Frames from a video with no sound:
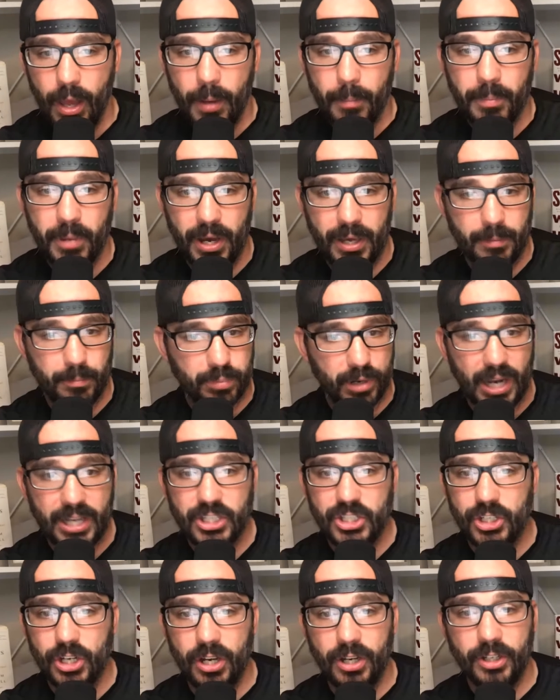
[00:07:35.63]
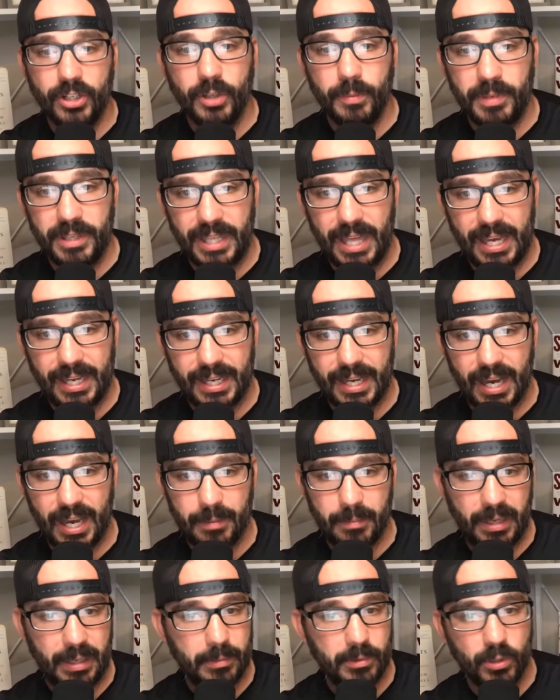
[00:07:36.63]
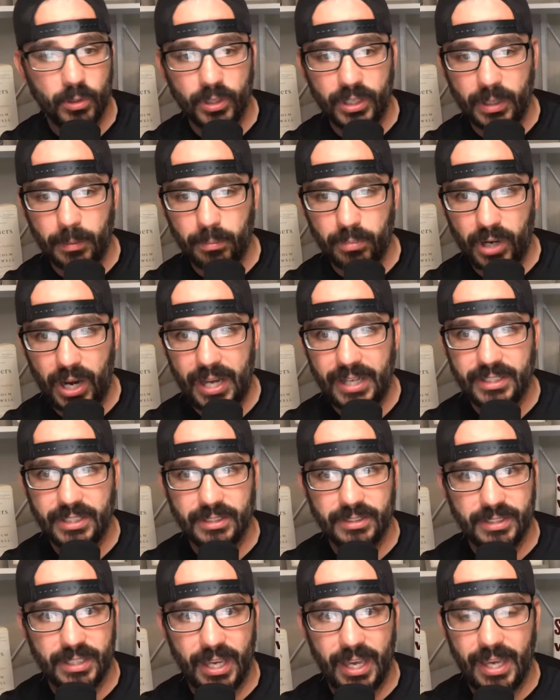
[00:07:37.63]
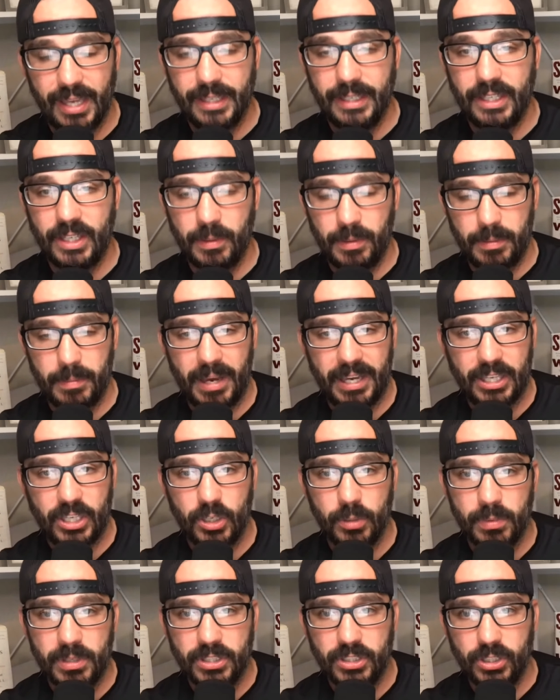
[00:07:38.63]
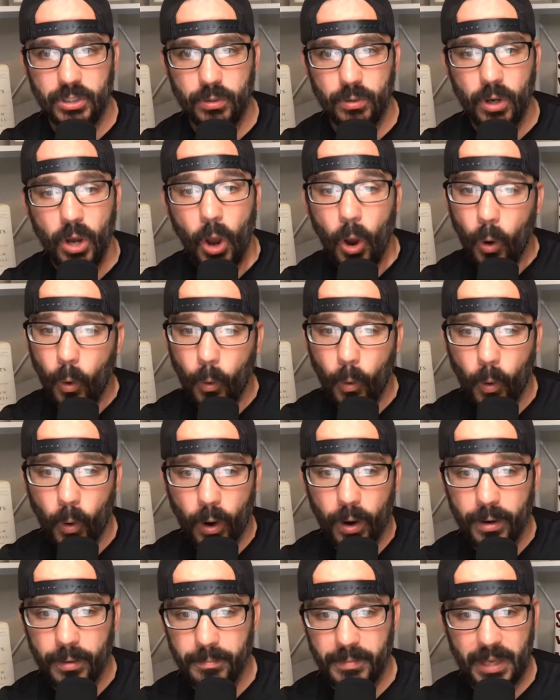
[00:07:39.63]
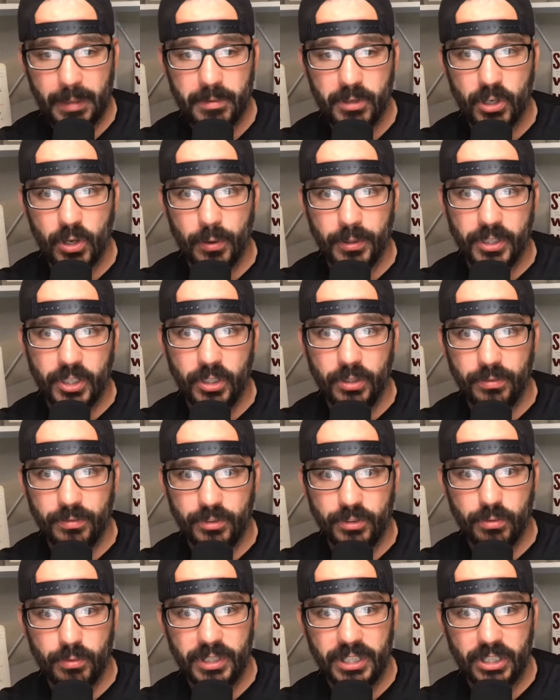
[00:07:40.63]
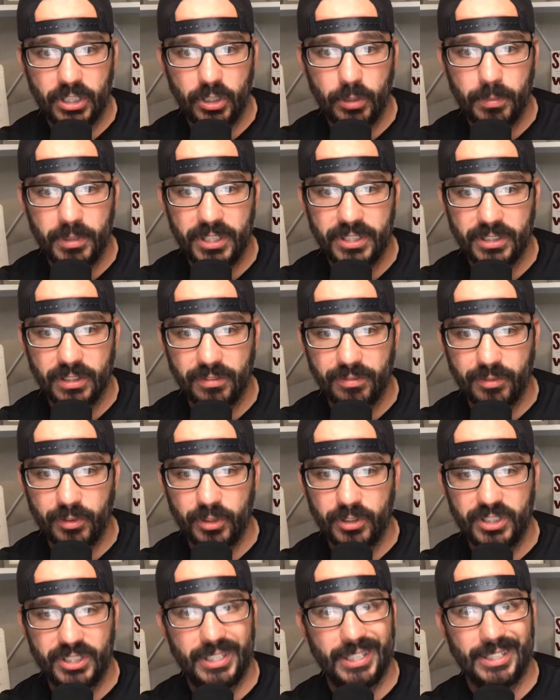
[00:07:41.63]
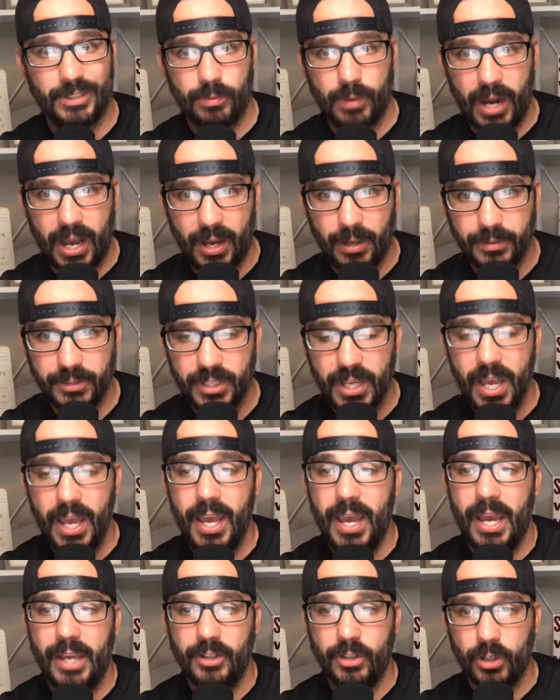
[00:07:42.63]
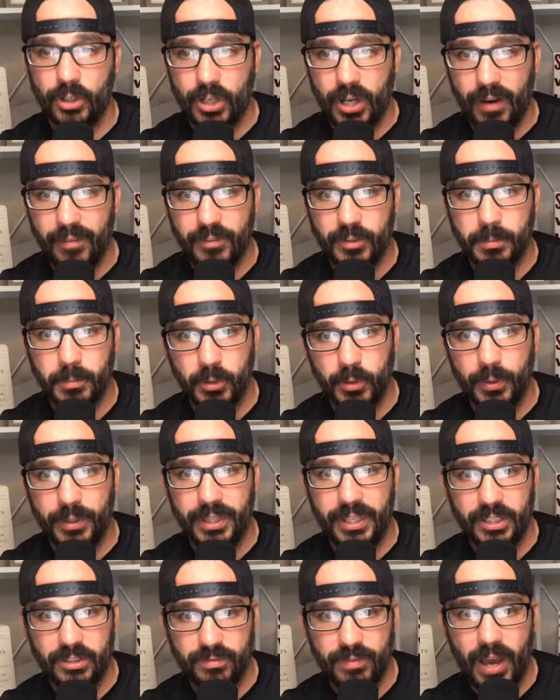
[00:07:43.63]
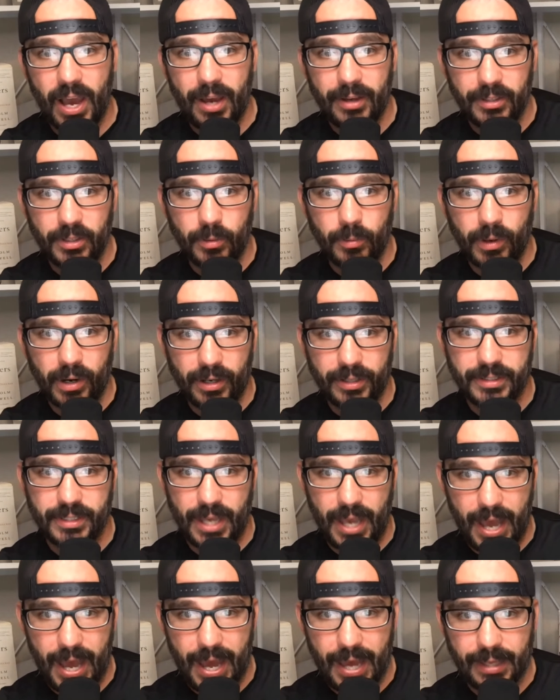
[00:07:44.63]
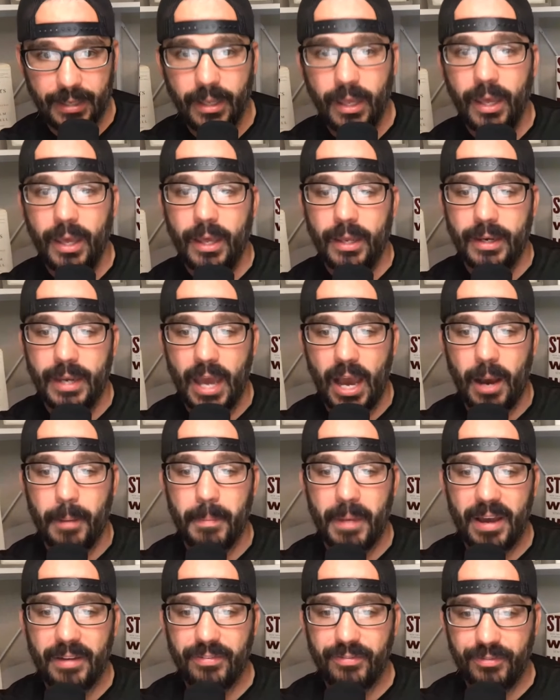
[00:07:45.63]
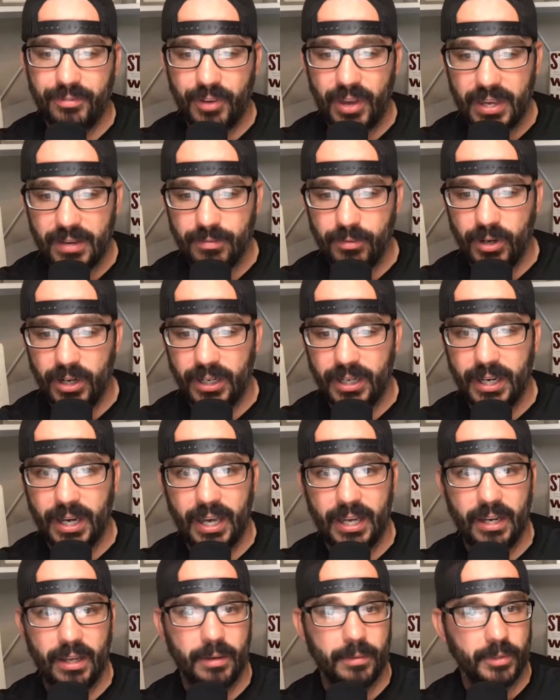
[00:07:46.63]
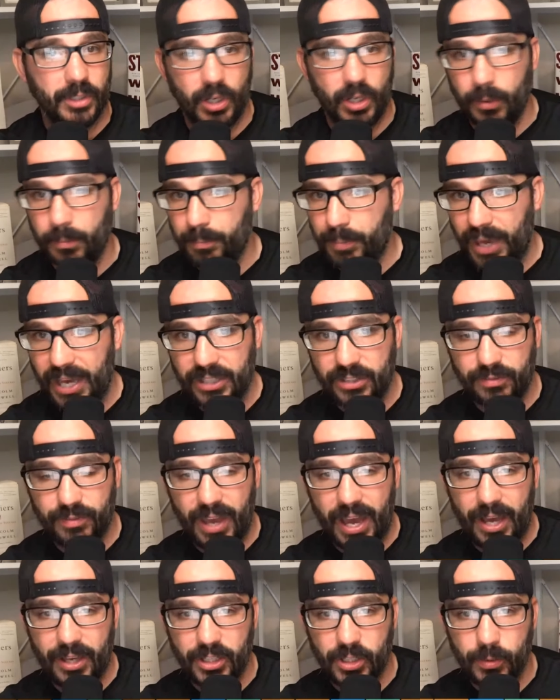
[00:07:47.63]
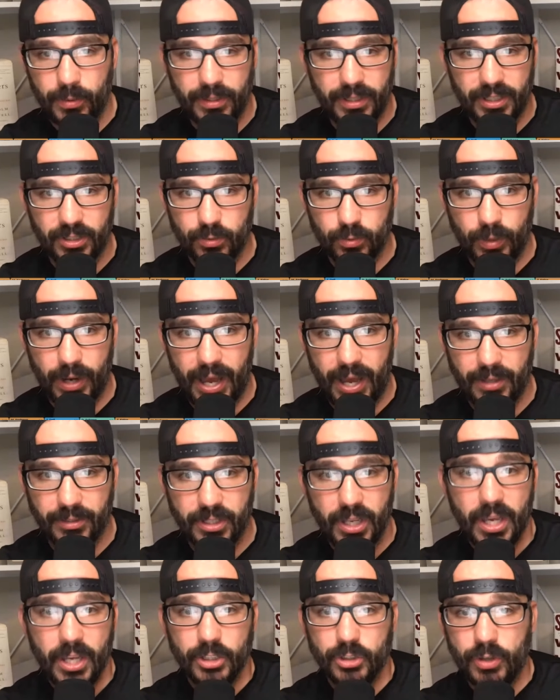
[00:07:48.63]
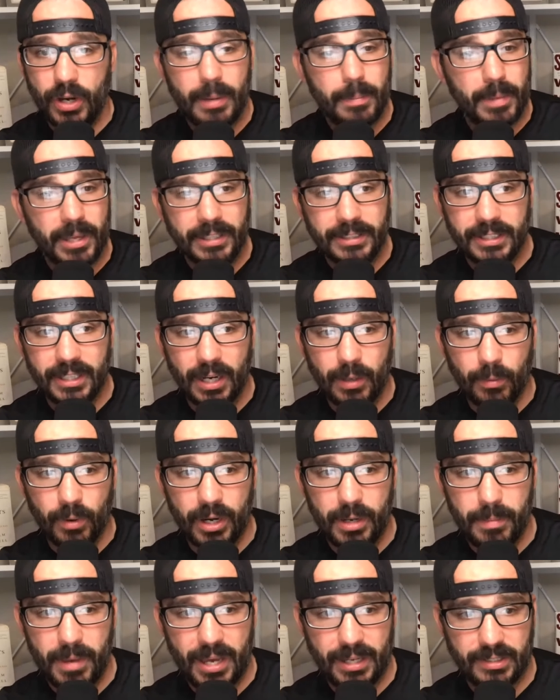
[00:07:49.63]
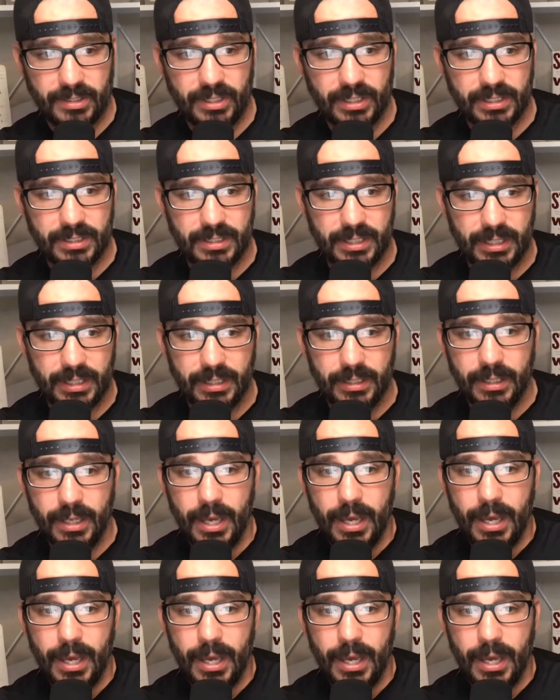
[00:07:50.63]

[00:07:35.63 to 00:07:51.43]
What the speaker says: But Bryce Young could be that guy. Maybe you look at Bryce and say, hey, he can be my QB2. Or maybe you go 3 QBs in the first 6 rounds and you're comfortable with his value where it's at. Now, my favorite kind of, best value in this rounds, Trey Benson at running back 16.